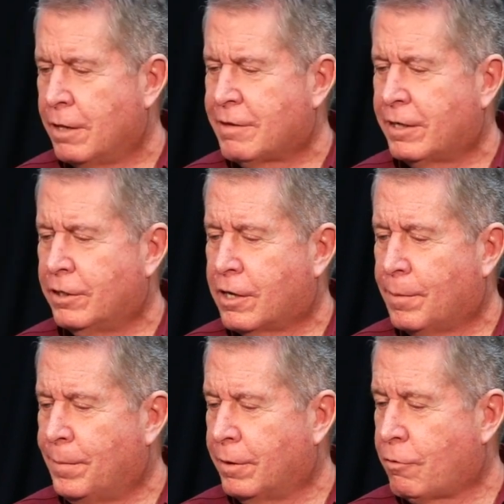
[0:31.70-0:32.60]
let's take a look at a
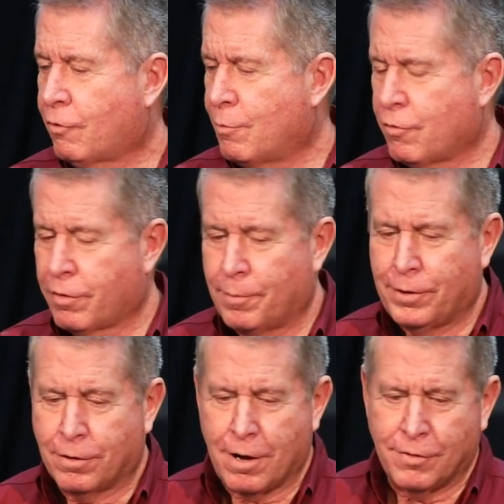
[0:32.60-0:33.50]
couple of uh, scriptures up
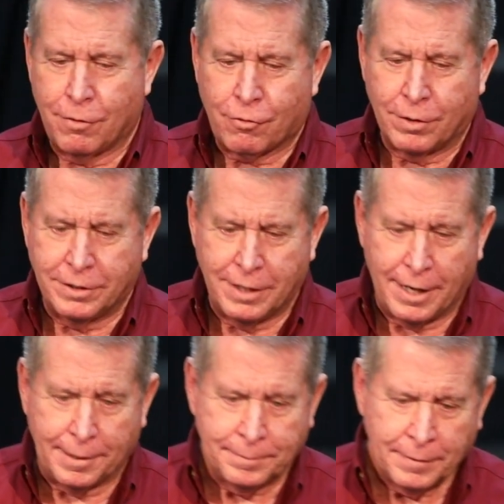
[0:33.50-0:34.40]
here on the screen
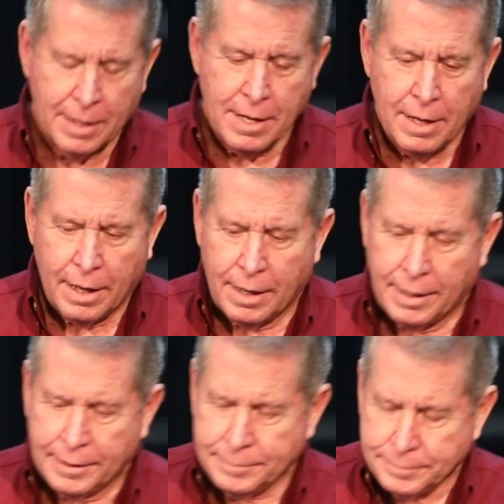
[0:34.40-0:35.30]
today.
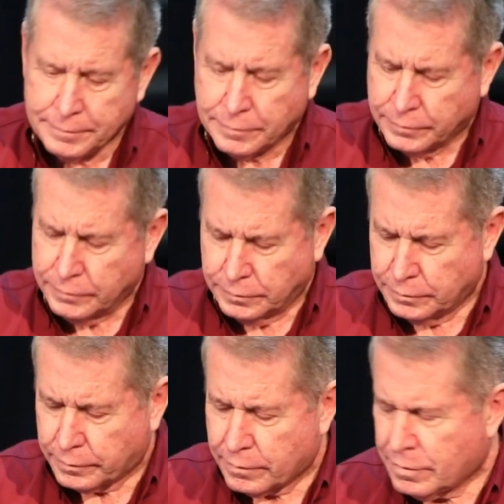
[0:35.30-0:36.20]
Because
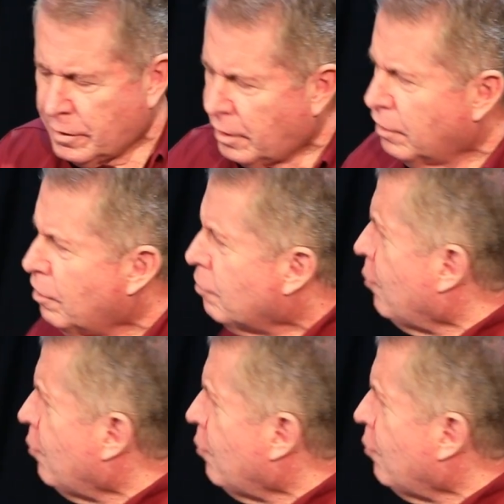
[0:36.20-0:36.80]
uh,